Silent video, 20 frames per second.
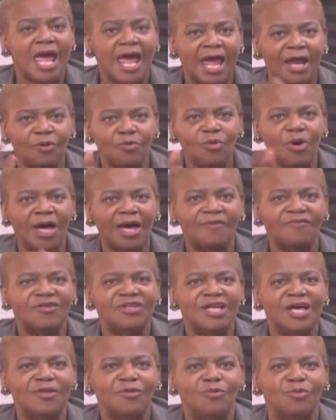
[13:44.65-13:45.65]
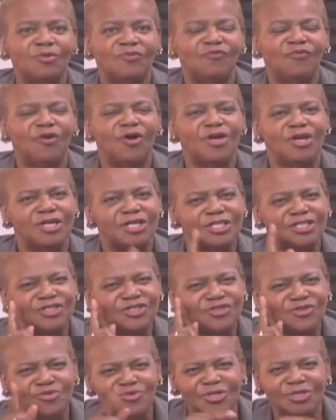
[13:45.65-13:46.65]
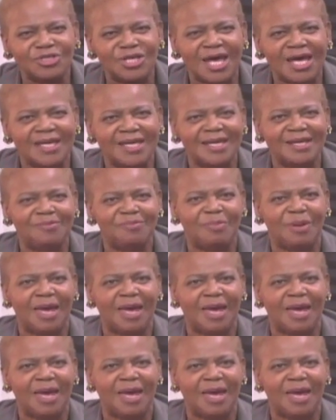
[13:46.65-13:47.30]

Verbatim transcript: and we'll have another one for you as soon as I get